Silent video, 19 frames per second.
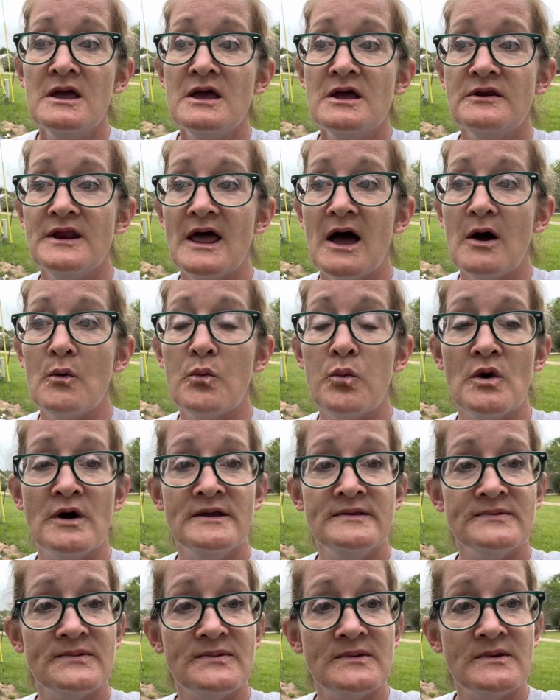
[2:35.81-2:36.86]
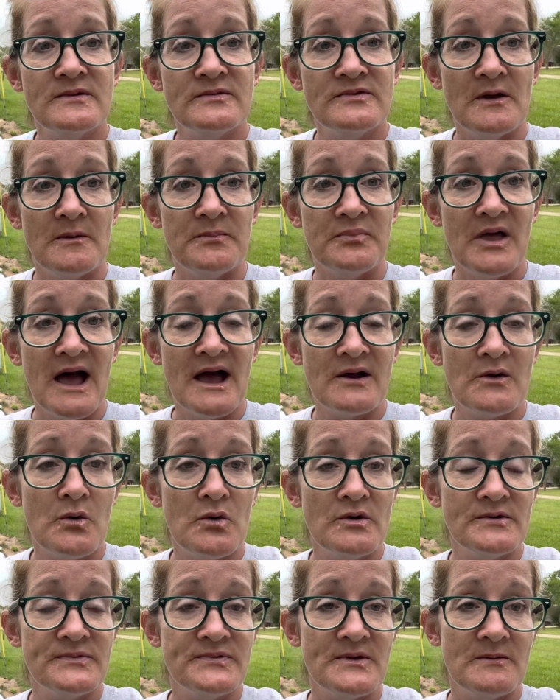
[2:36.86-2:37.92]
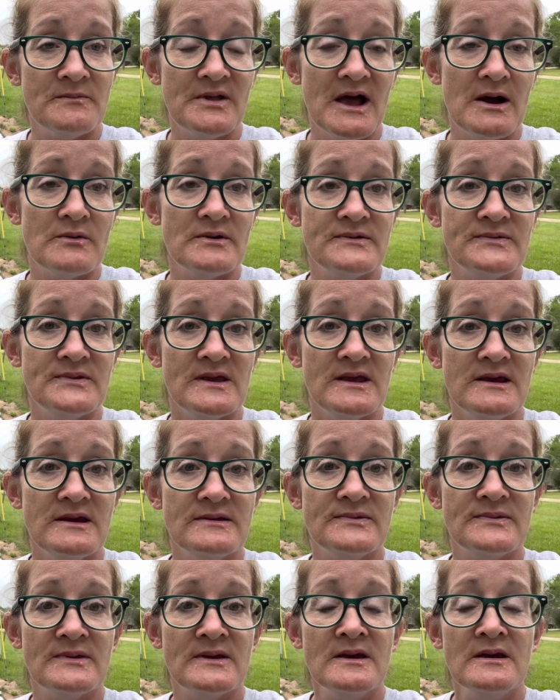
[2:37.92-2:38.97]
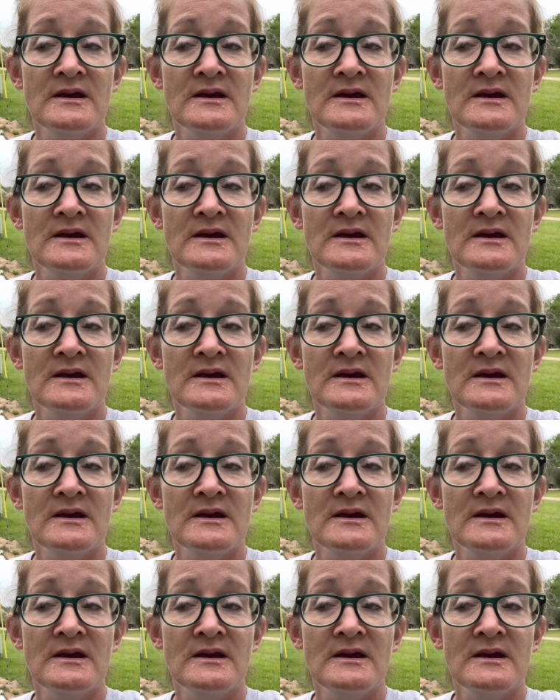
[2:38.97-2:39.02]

Now, once the black oil sunflower seeds